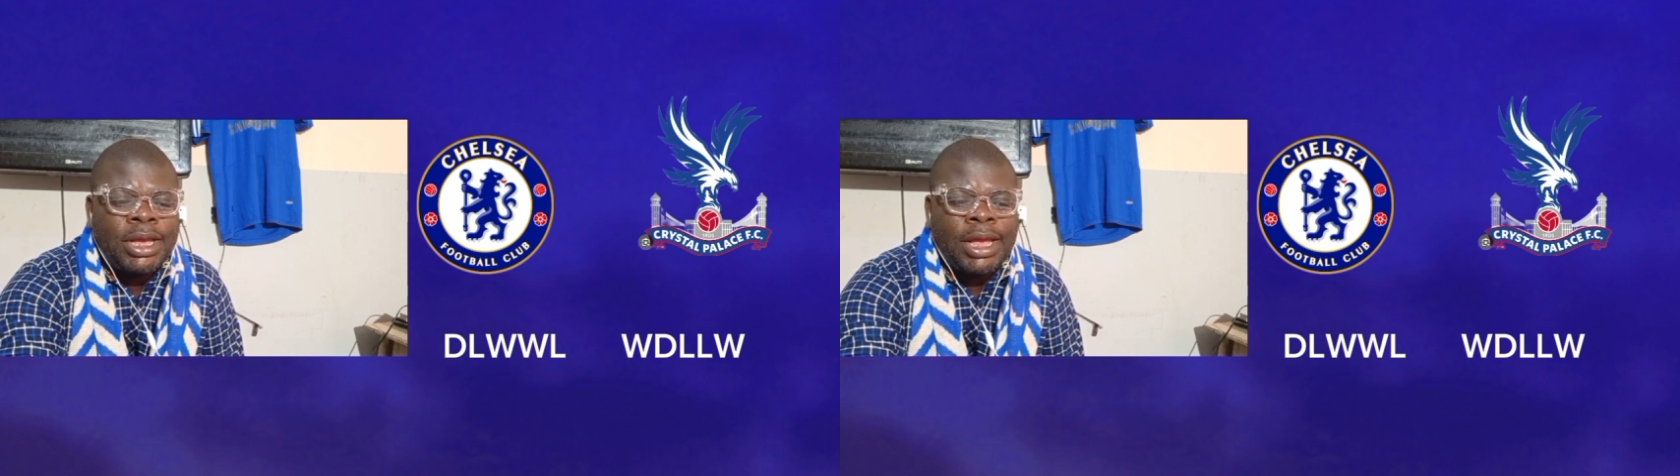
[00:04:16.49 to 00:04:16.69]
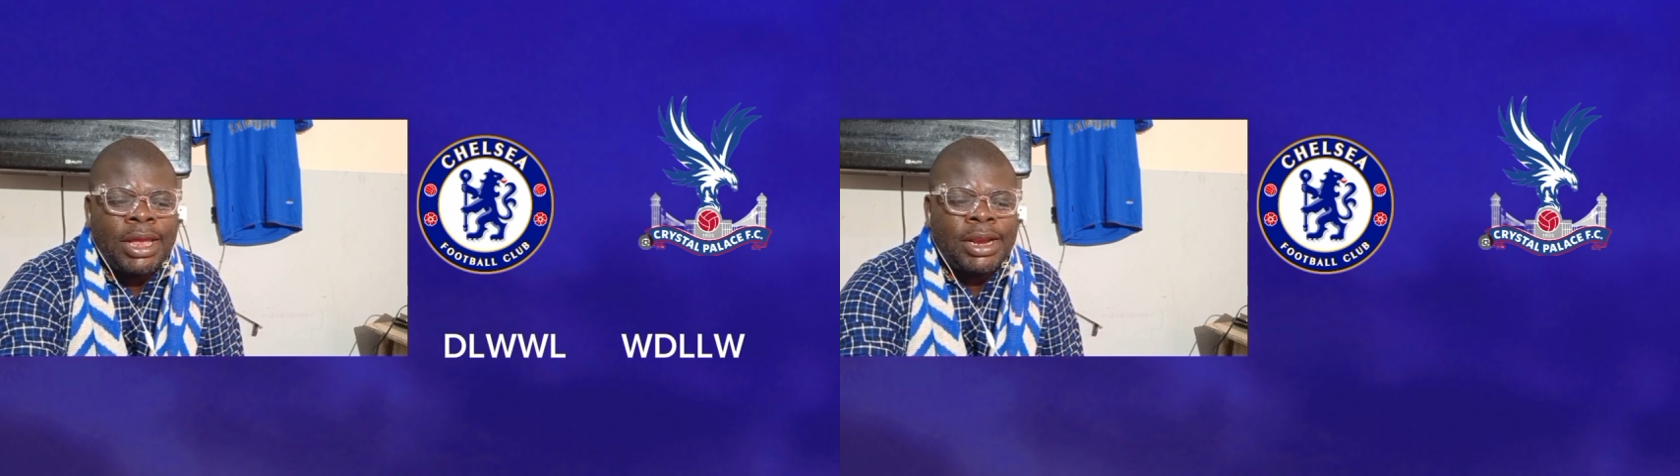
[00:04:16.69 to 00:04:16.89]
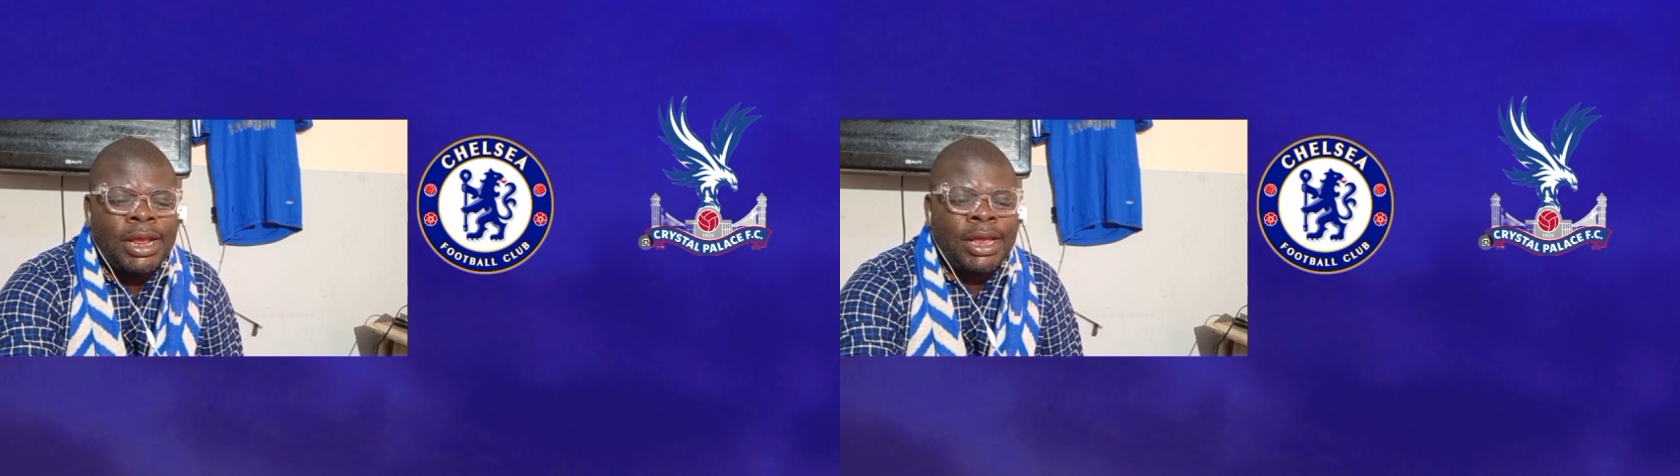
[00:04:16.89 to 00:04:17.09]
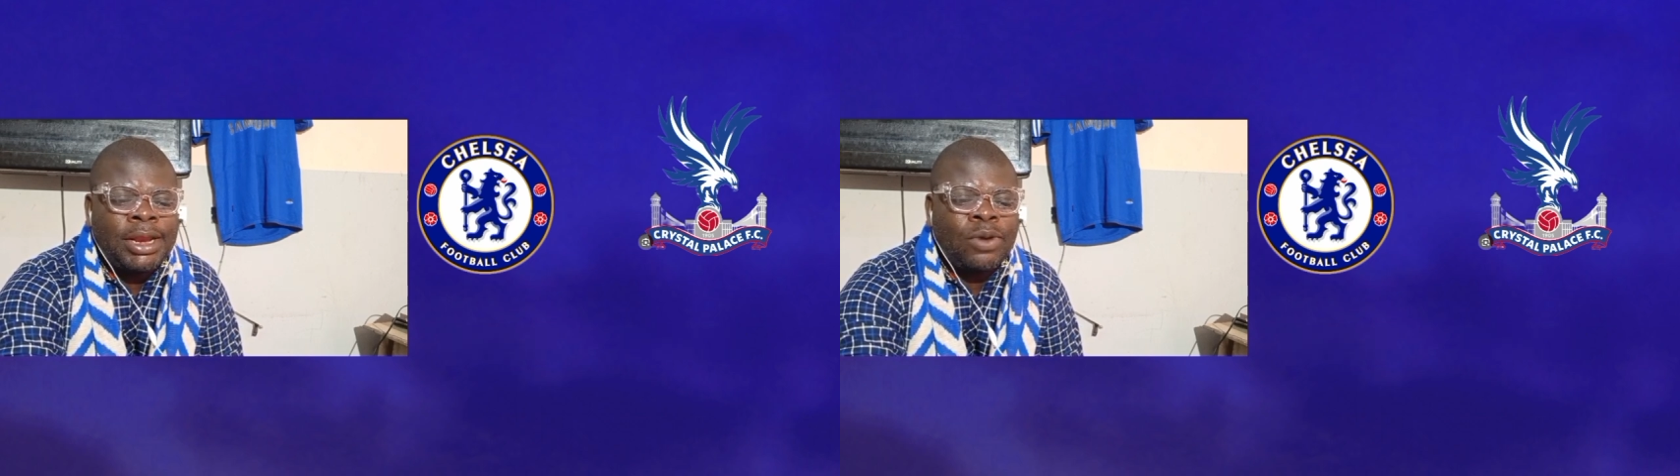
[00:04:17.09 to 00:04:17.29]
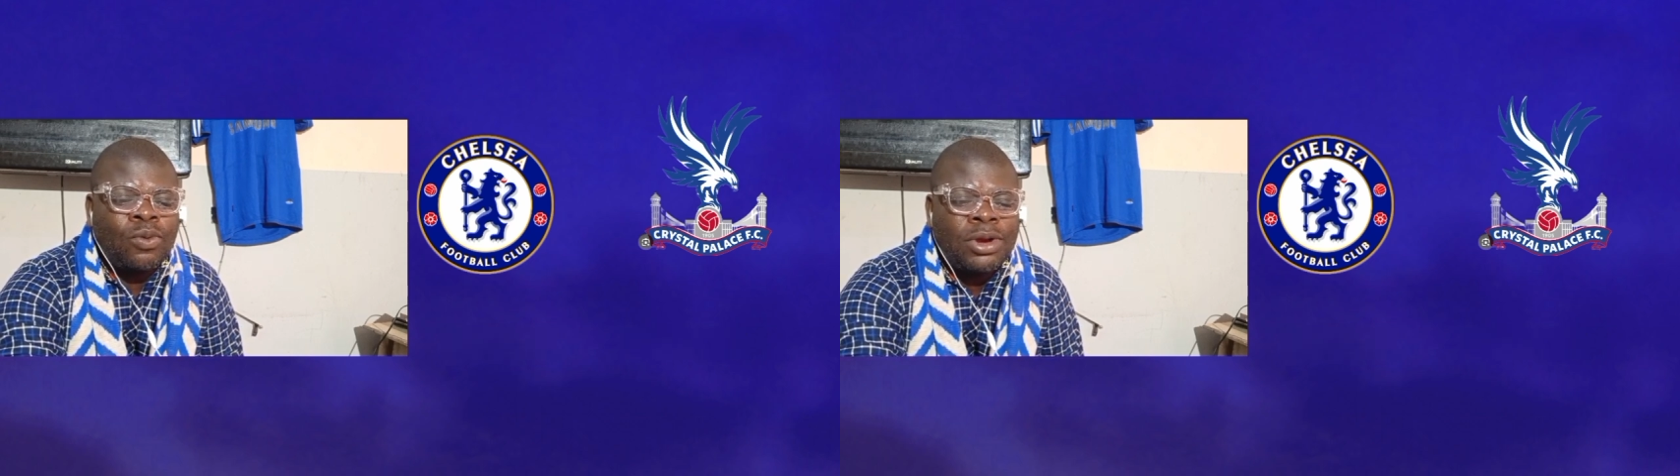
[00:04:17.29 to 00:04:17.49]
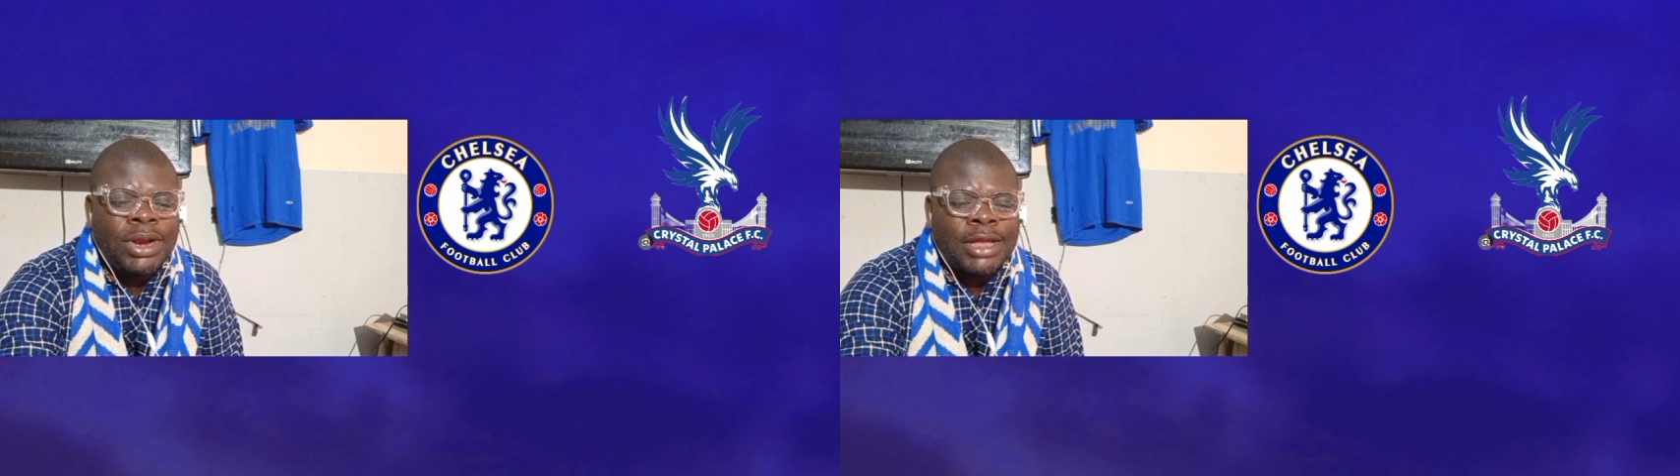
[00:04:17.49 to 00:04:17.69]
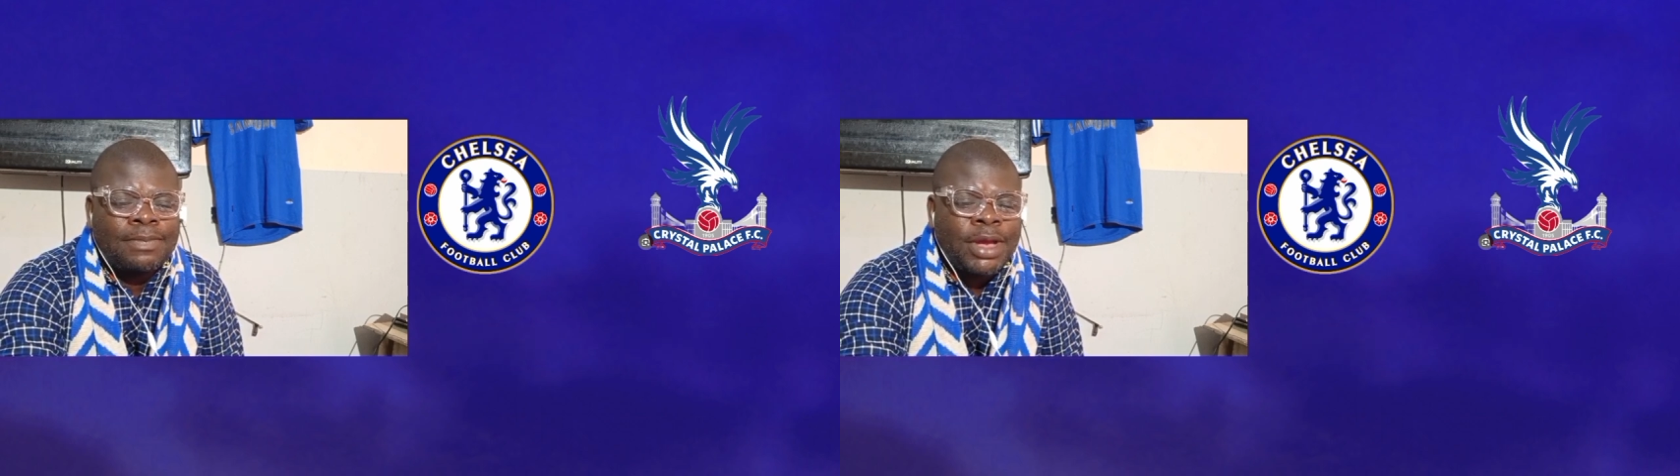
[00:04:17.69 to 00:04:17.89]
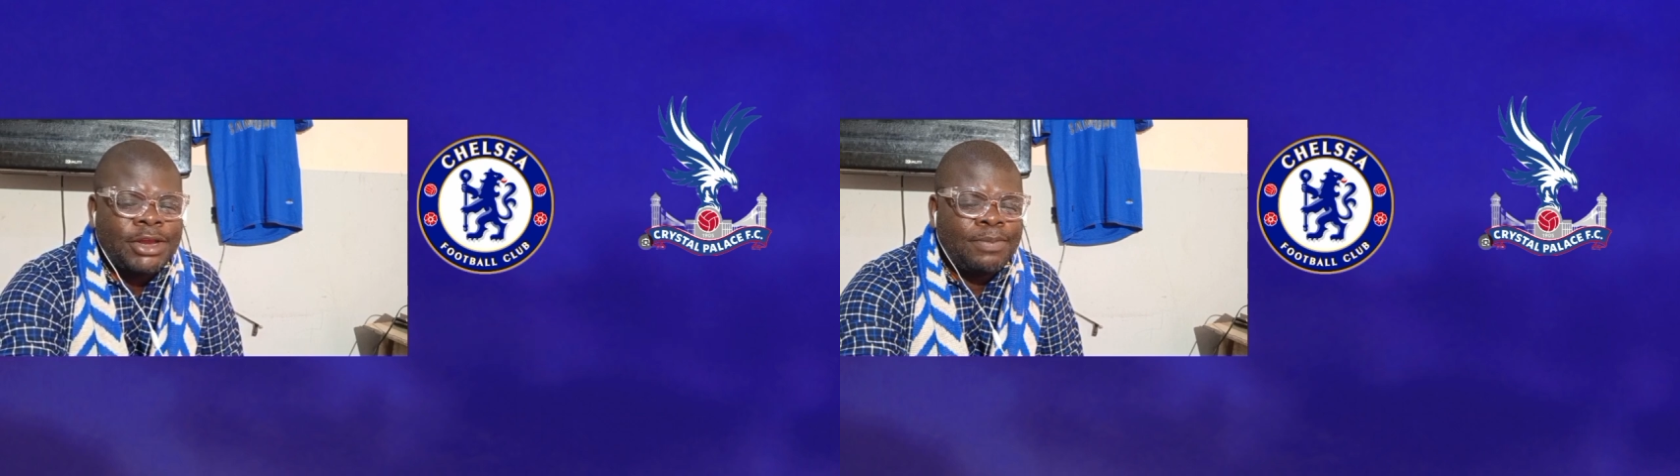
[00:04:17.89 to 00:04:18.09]
and they won that
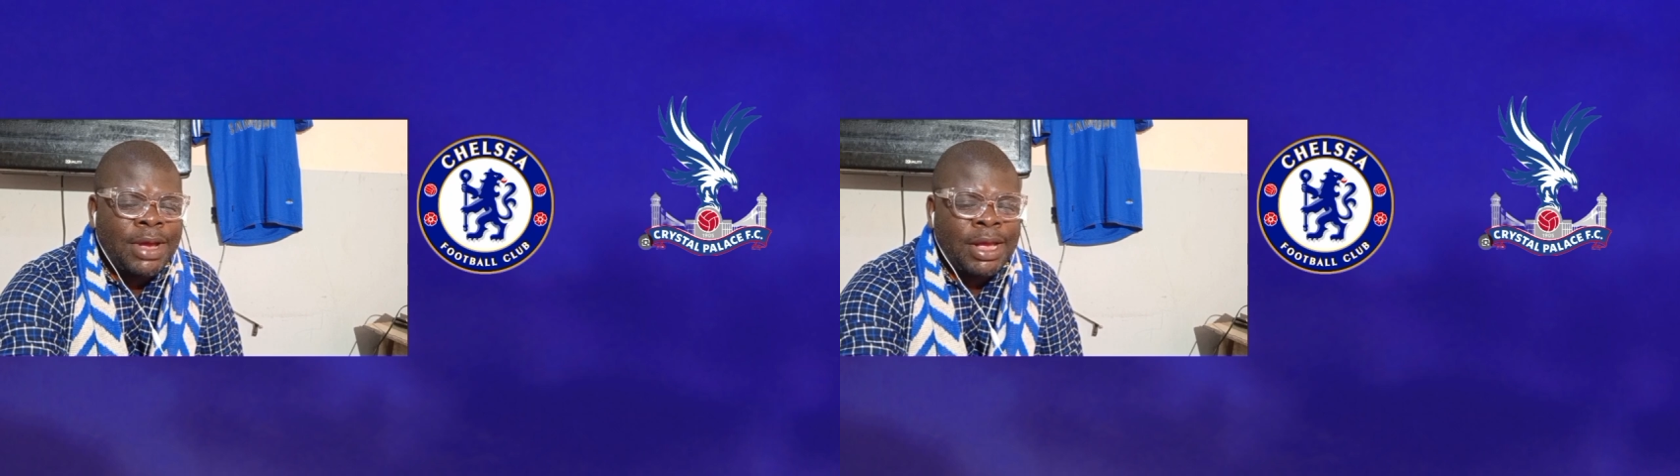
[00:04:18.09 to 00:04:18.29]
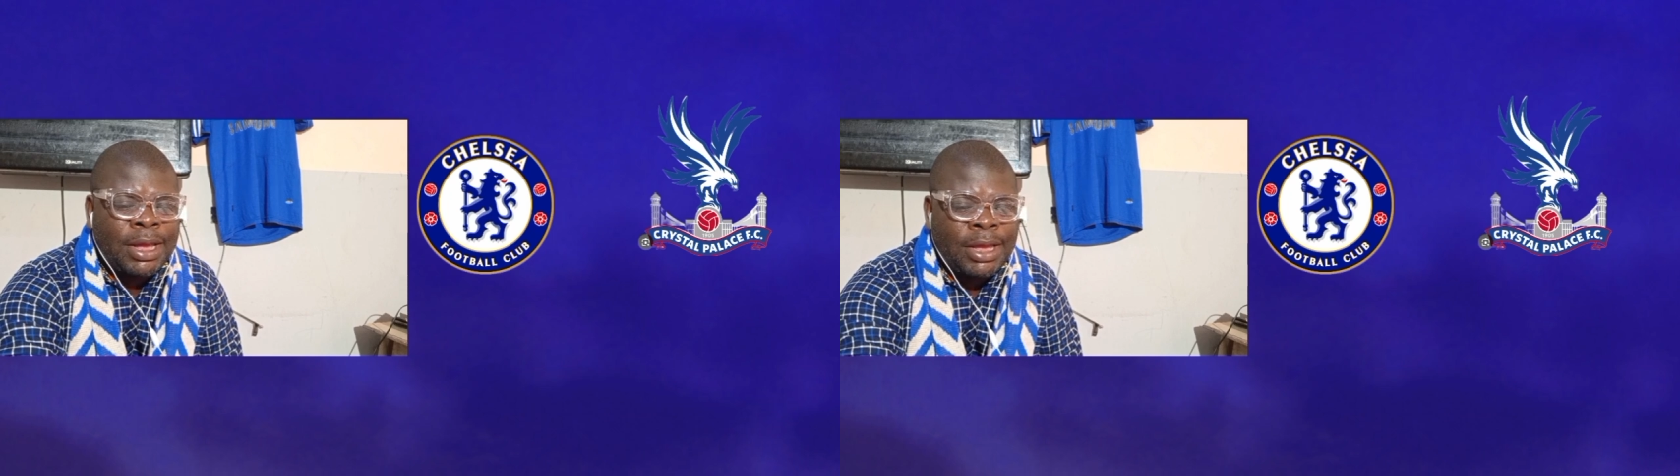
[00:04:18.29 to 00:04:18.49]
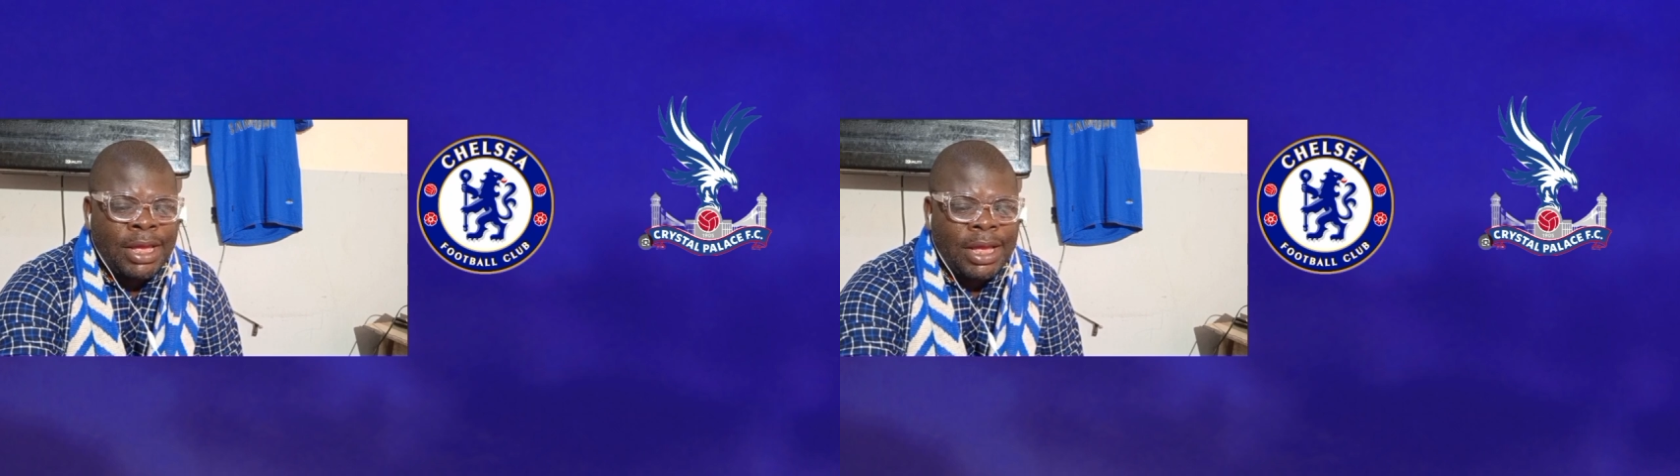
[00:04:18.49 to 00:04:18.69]
match by